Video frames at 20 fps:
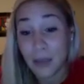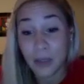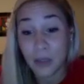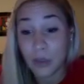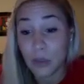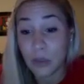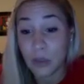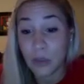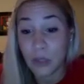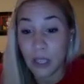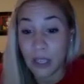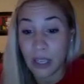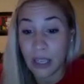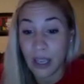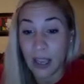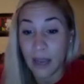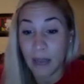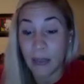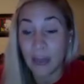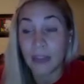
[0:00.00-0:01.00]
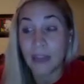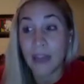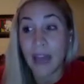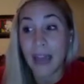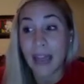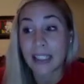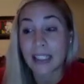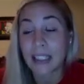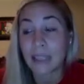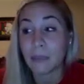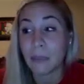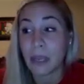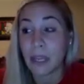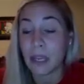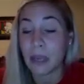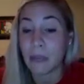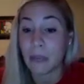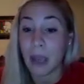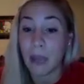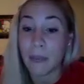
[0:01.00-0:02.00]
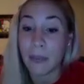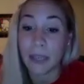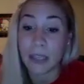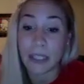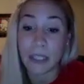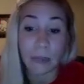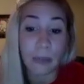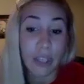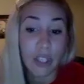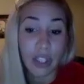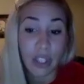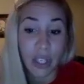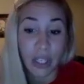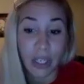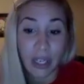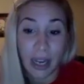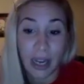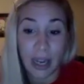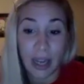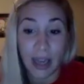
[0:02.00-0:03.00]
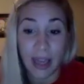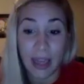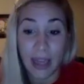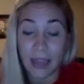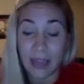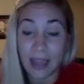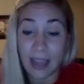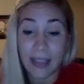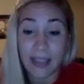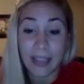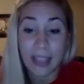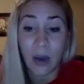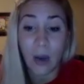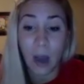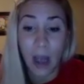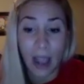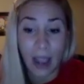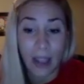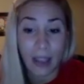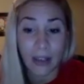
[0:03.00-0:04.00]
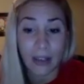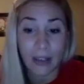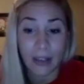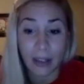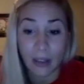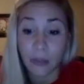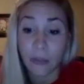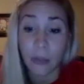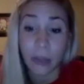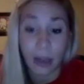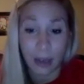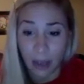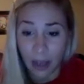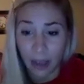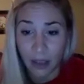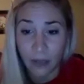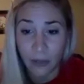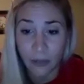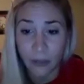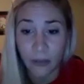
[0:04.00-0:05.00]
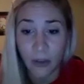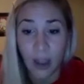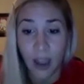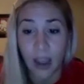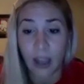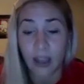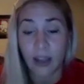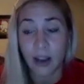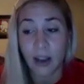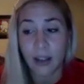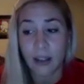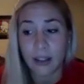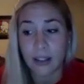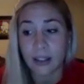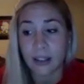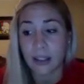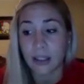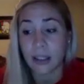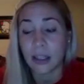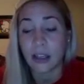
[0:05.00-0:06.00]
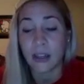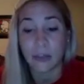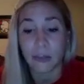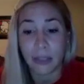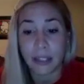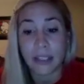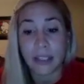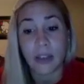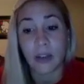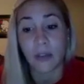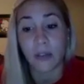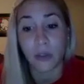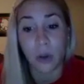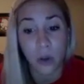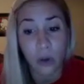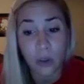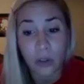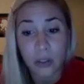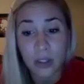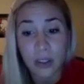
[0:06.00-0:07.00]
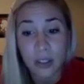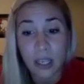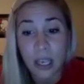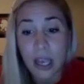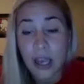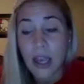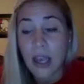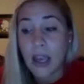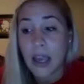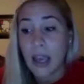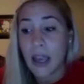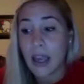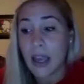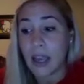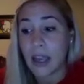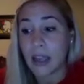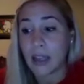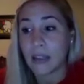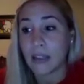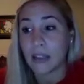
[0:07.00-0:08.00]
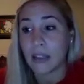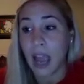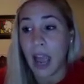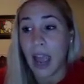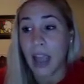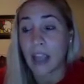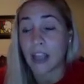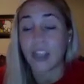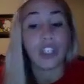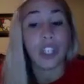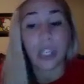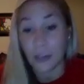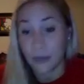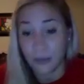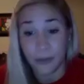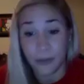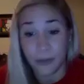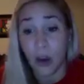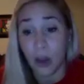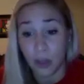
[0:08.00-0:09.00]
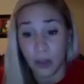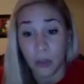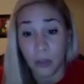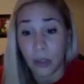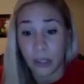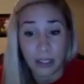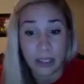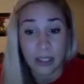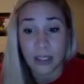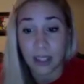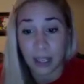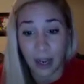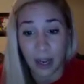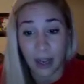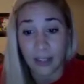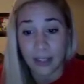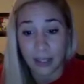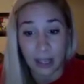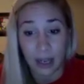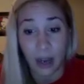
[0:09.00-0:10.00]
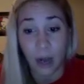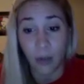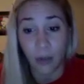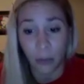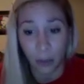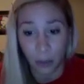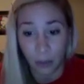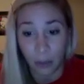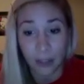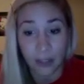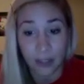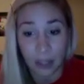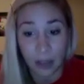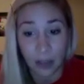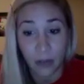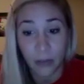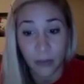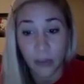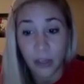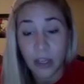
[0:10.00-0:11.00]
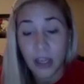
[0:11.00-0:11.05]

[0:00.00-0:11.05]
Absolutely. That's been my biggest mission. And that's how I live my life. I constantly give myself goals, and I achieve all the ones that I set out for myself.